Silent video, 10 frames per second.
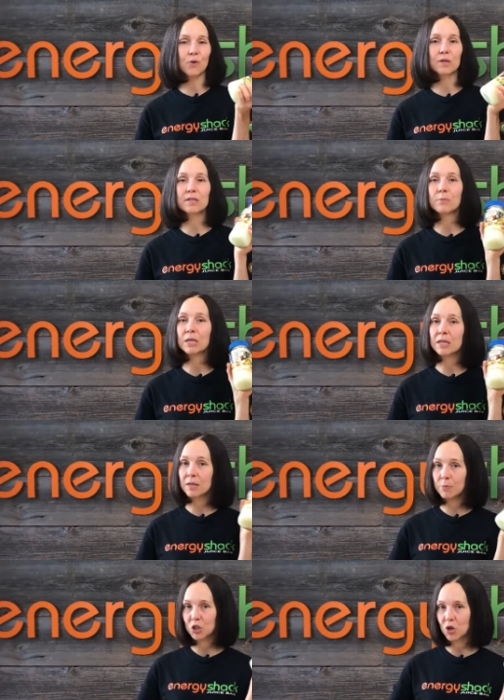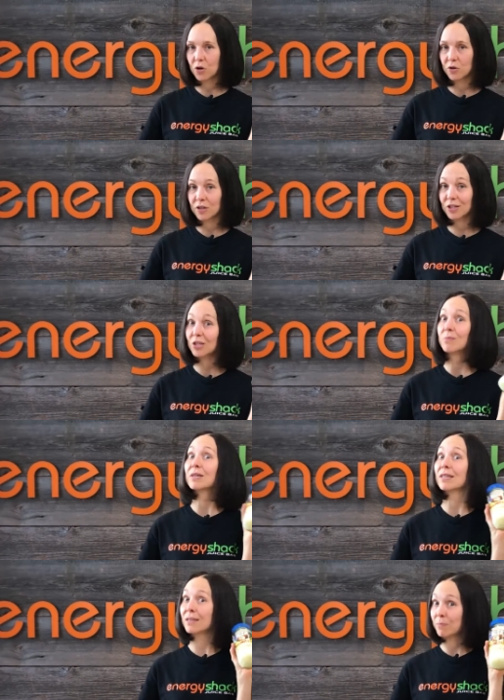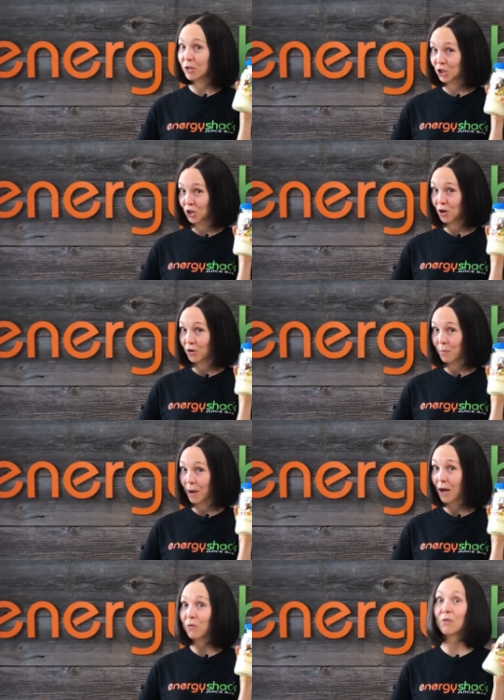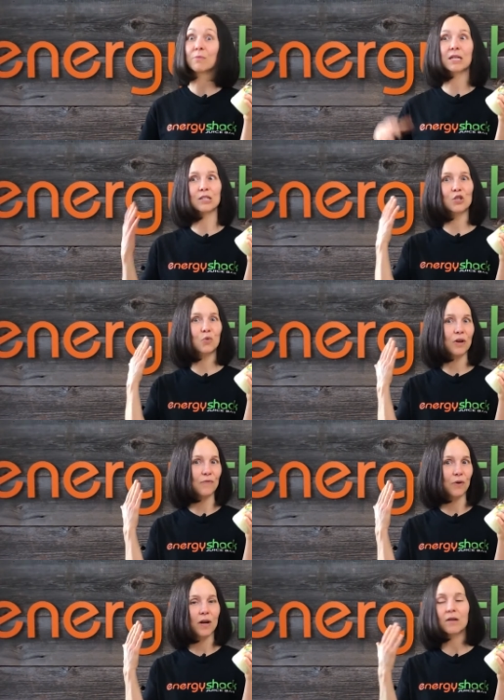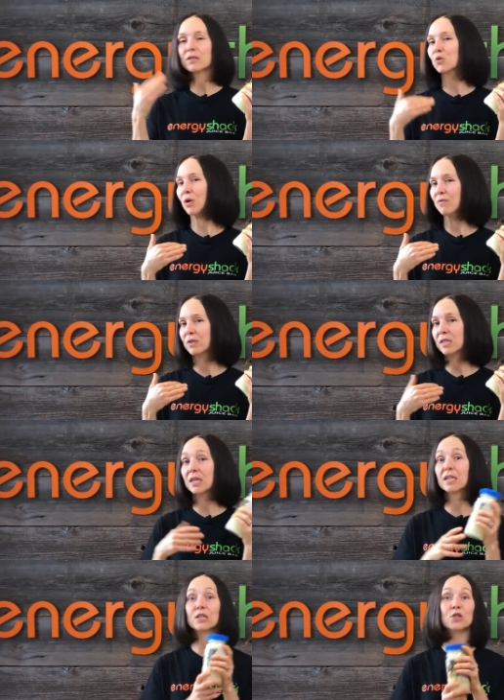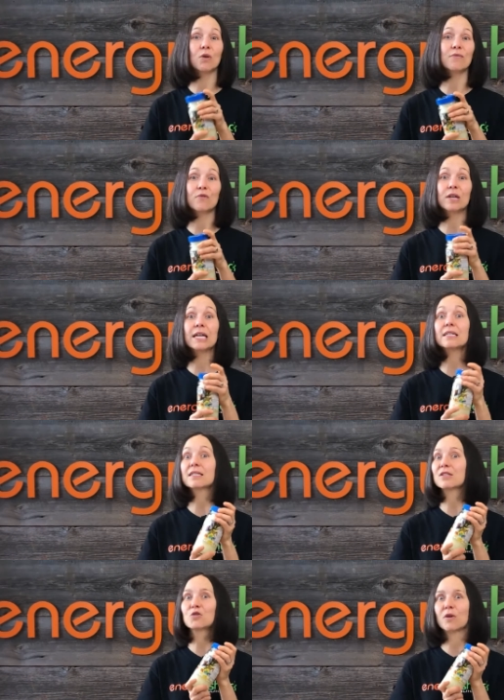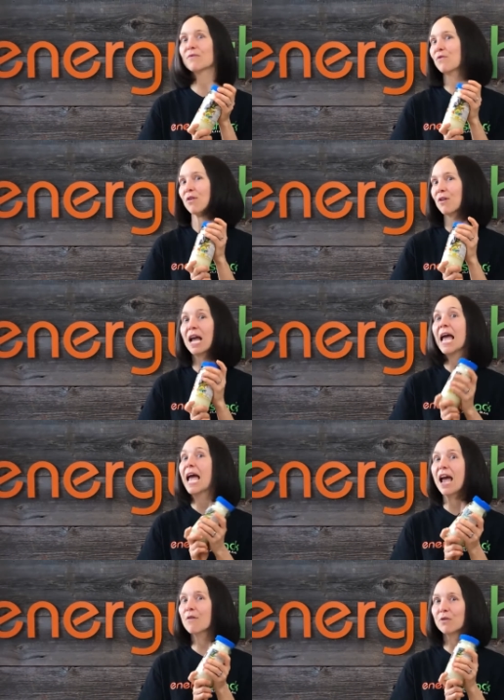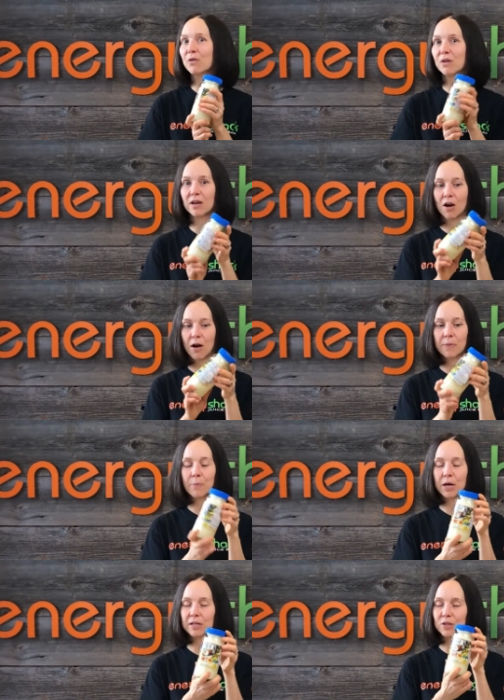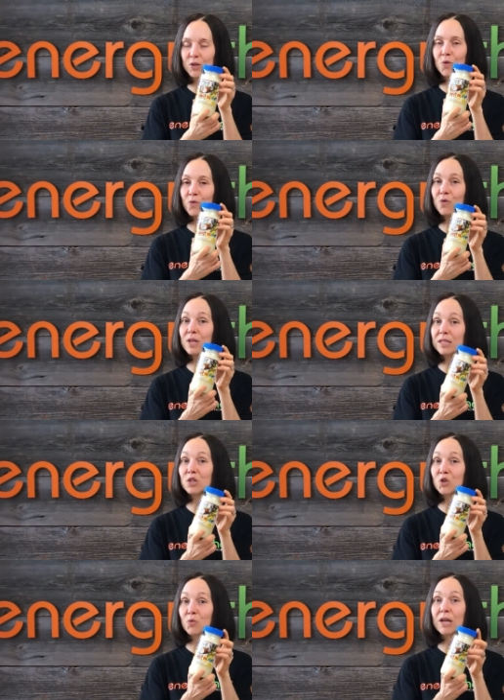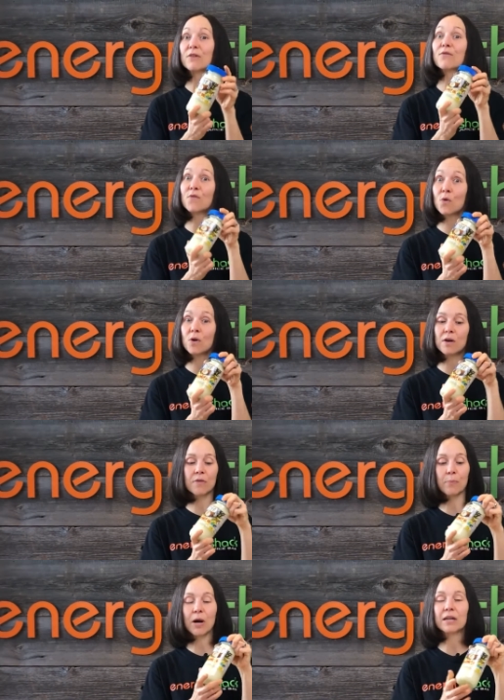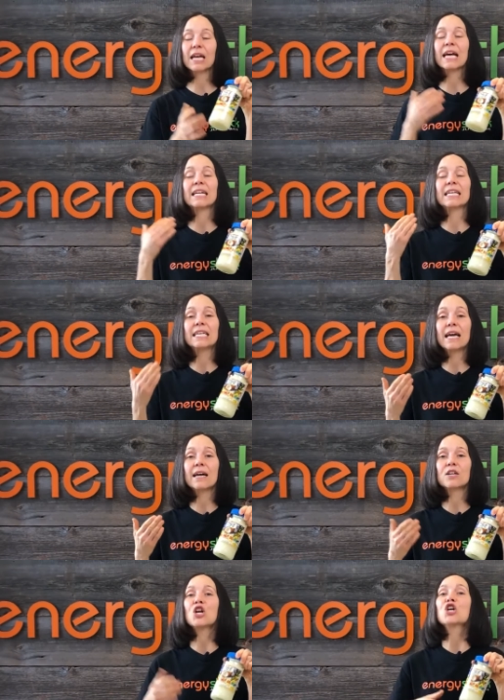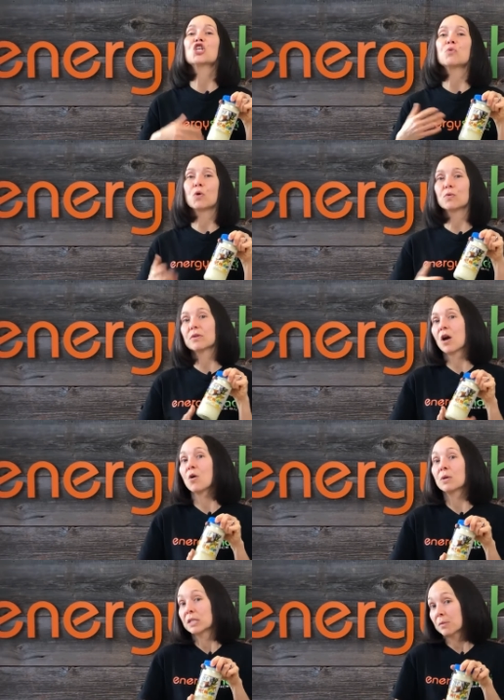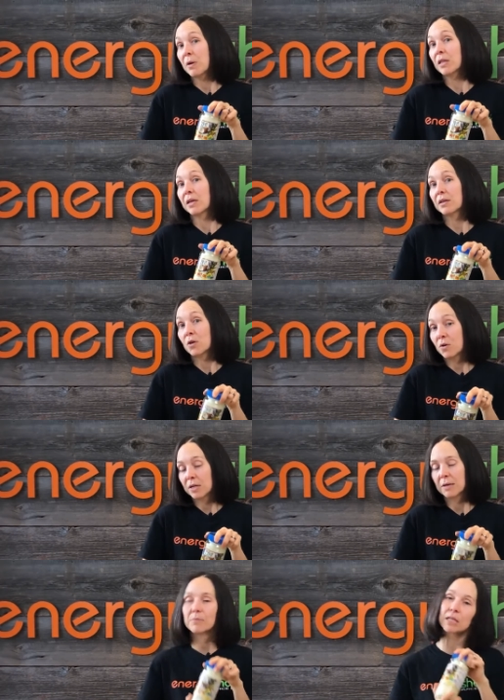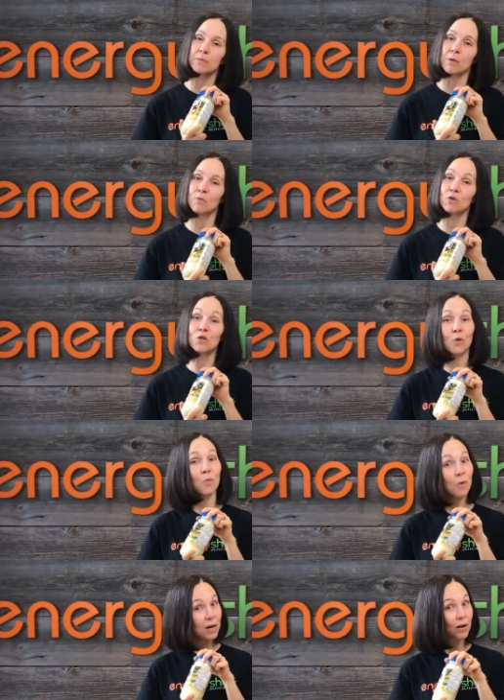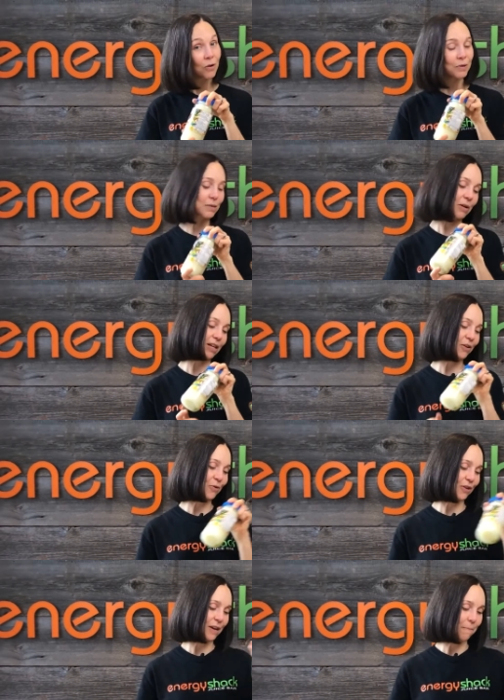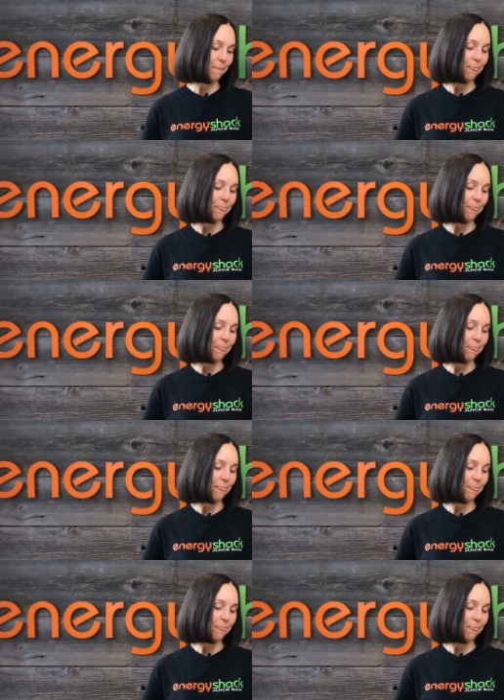course, keep a jar in your kitchen, but keep a jar in your bathroom, because it's great for hair, it's great for skin, it's great for nails, it's great for everything on the body. So this is great for the body. And again, you won't always smell like coconut, because maybe you don't want to always smell like coconut.